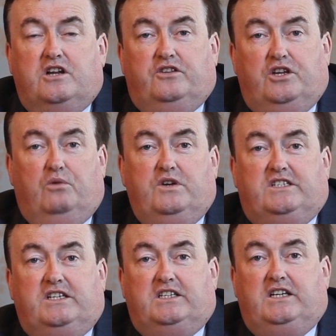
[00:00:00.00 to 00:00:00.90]
The
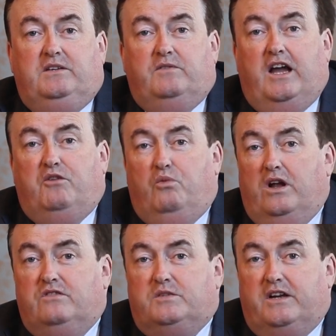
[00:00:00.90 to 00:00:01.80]
OECD and
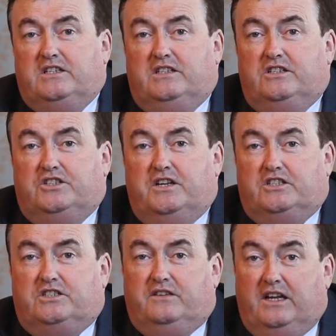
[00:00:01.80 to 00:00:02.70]
well-respected
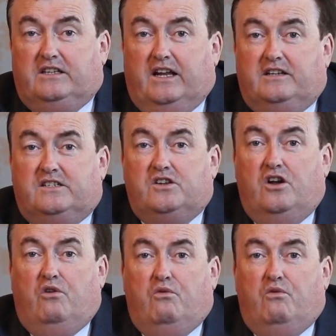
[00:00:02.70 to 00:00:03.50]
international think tanks